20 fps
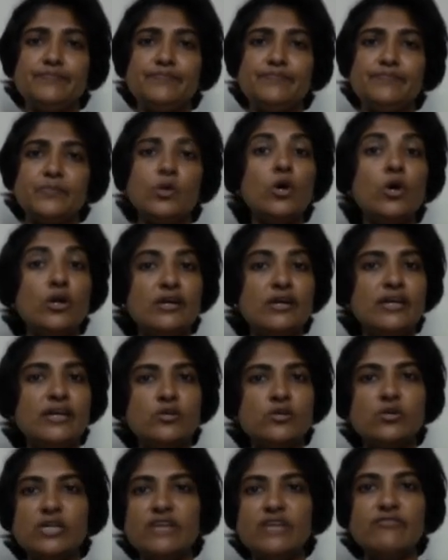Or it
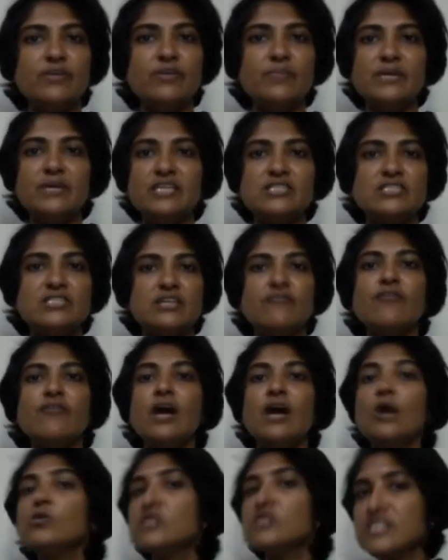could even be stuff
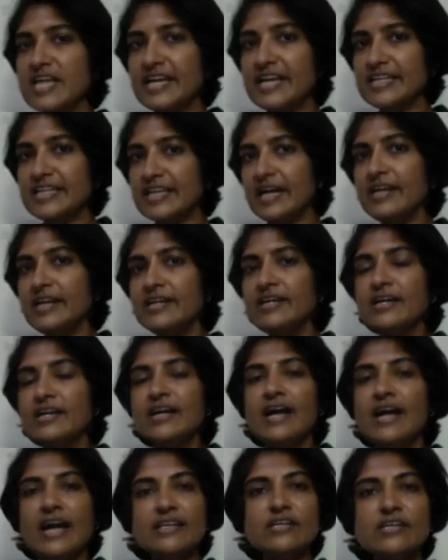outside that.
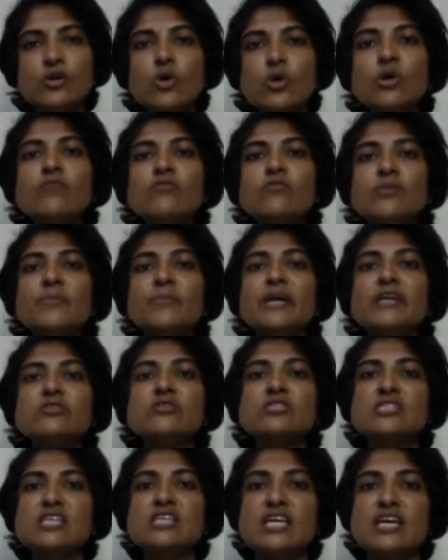And the goal would be to
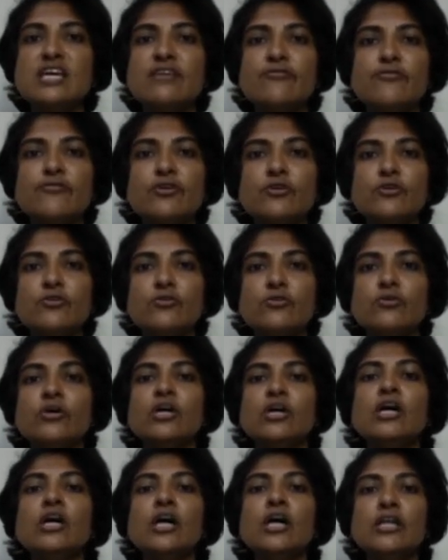see if you
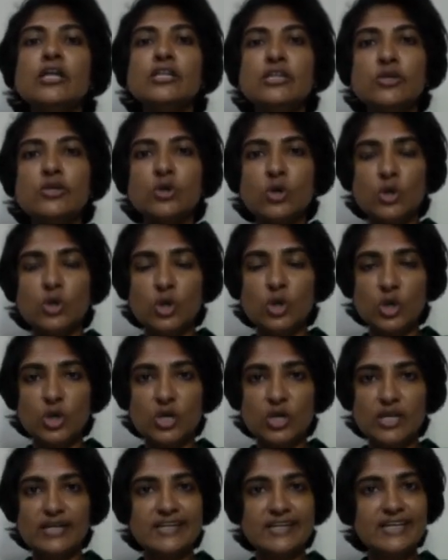know
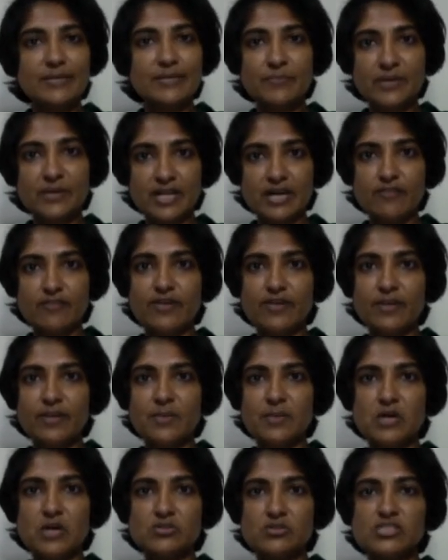deep enough
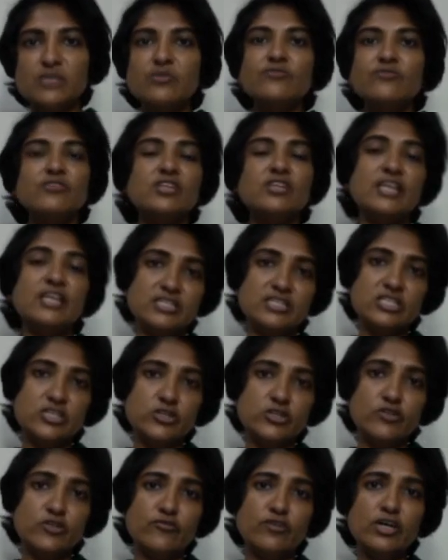about some of the things that
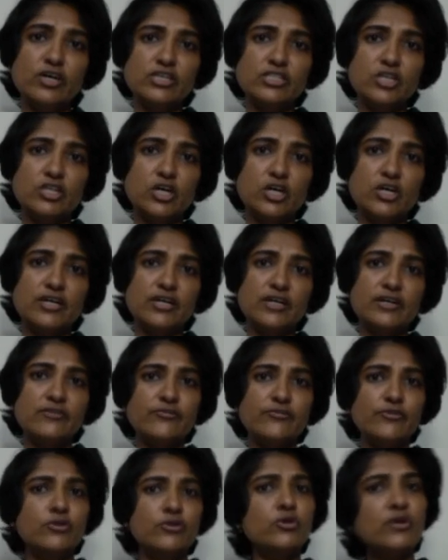you have worked on and
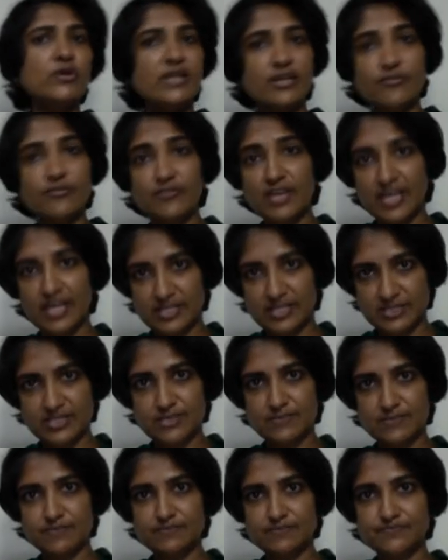if you know enough
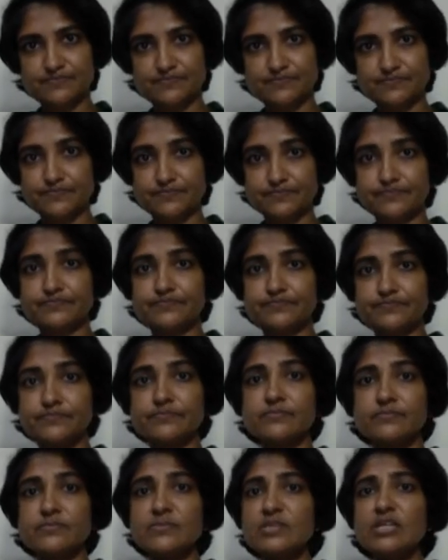things
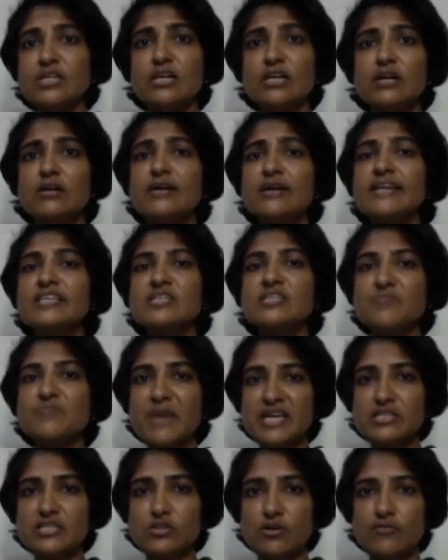in the
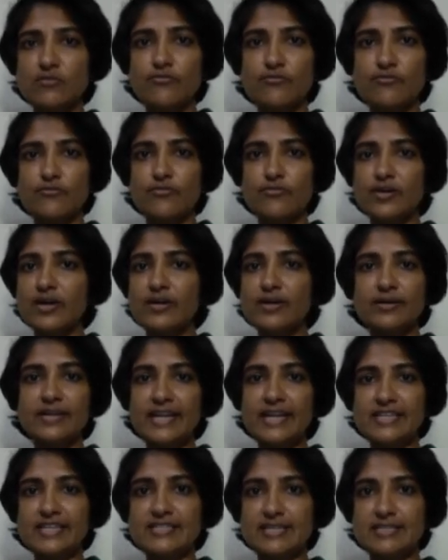space of
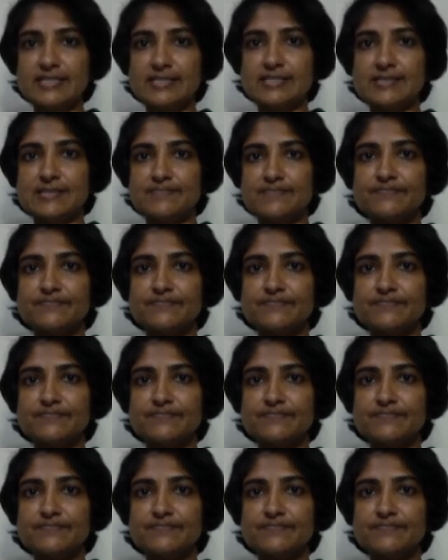data science.